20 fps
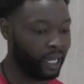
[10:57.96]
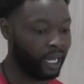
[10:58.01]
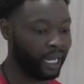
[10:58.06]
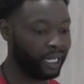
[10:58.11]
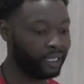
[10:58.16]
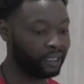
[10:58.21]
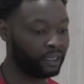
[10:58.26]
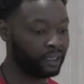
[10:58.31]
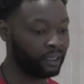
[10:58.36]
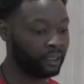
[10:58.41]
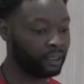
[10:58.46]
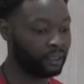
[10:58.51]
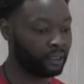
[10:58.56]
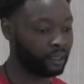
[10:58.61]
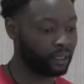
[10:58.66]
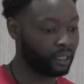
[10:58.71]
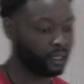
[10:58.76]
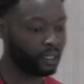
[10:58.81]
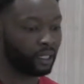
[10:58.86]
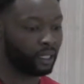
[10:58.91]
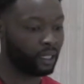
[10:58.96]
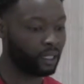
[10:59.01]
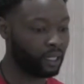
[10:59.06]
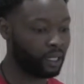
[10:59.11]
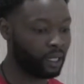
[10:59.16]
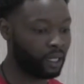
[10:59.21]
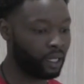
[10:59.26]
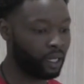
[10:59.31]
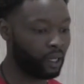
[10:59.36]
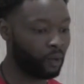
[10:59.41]
And
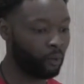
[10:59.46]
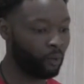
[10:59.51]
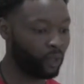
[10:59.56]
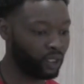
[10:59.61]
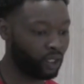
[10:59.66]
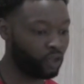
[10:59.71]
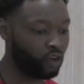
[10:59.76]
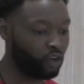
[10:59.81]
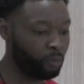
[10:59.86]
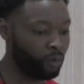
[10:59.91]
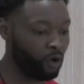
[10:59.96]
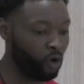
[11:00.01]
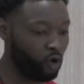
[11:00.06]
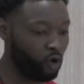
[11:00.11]
when I come